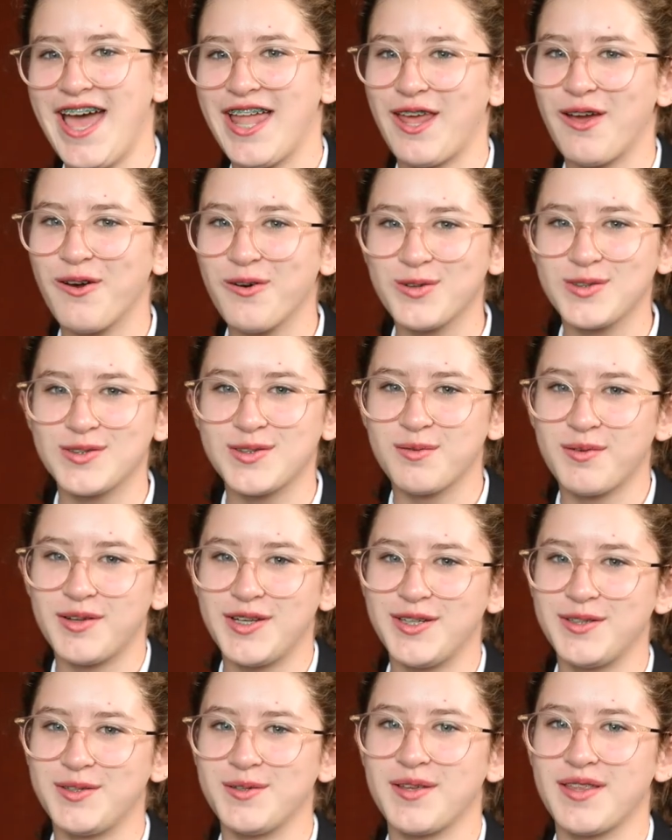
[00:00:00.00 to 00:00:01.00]
and I also want
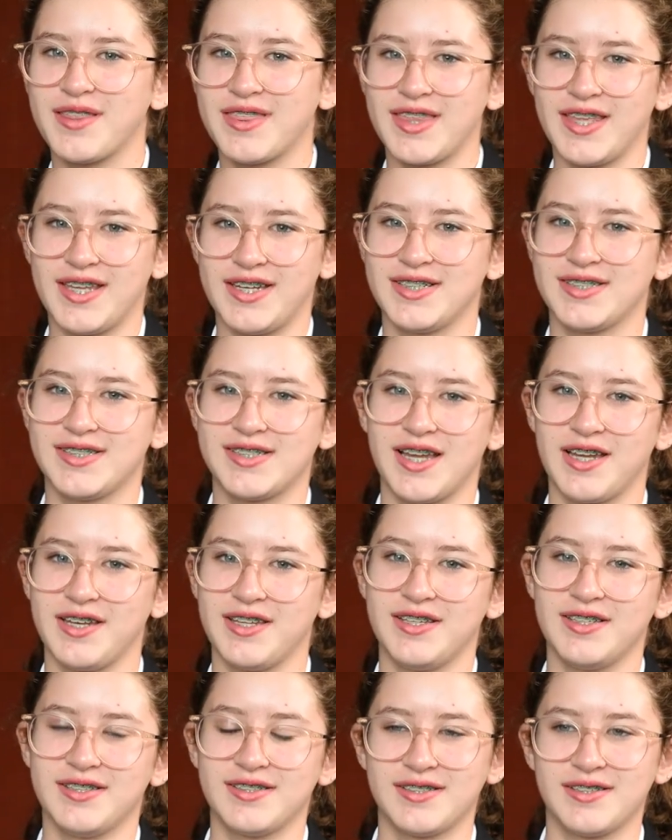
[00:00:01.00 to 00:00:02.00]
to do theatre
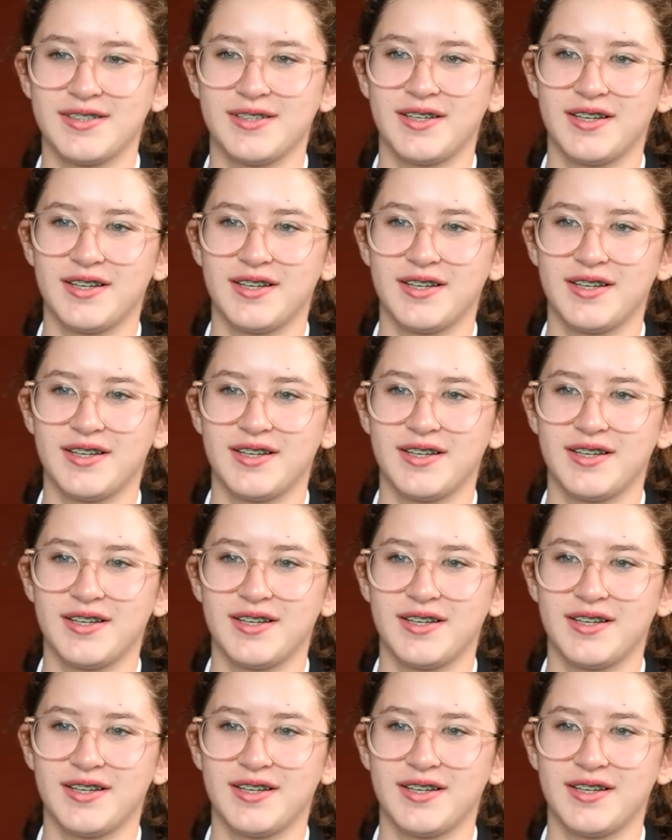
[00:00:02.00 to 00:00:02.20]
studies.